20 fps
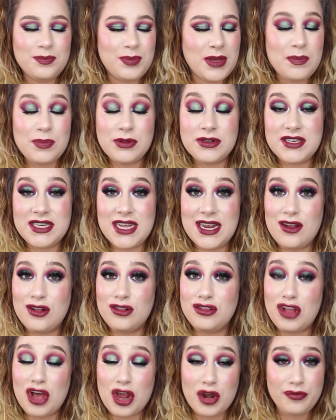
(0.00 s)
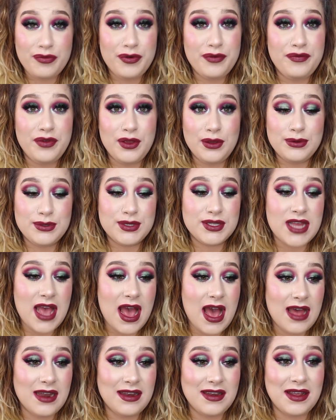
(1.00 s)
people did a lot of reviews
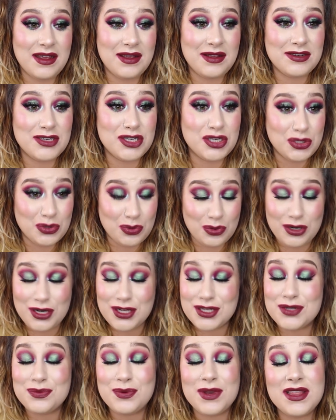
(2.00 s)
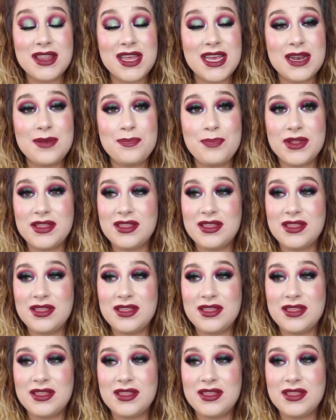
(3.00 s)
and tutorials with it,